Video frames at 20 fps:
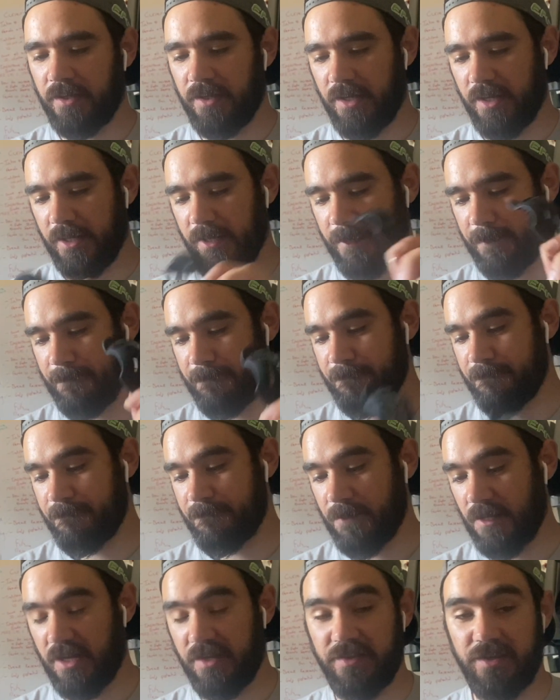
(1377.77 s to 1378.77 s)

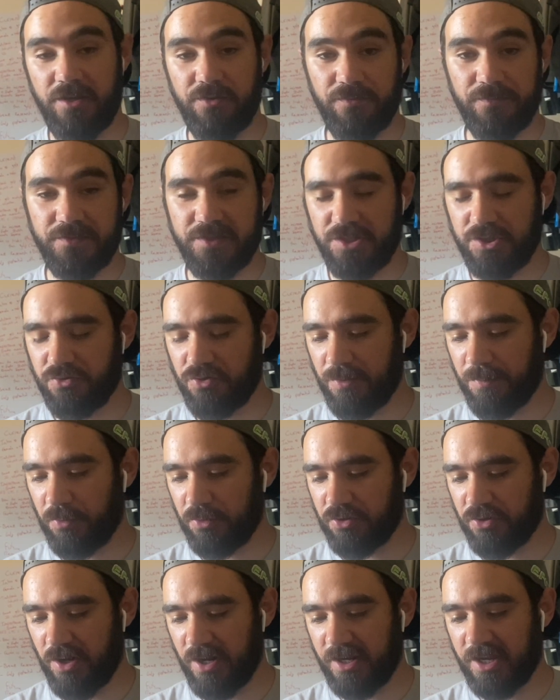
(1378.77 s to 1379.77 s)
And then obviously triple
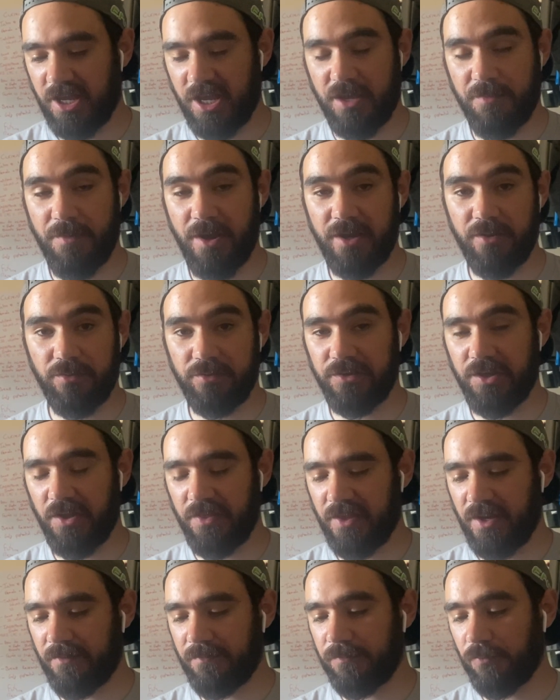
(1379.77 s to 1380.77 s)
track came out and
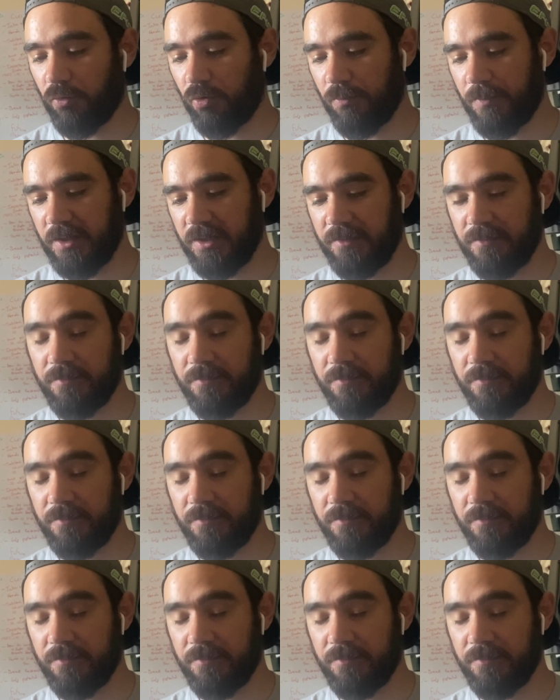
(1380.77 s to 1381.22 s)
done that for me,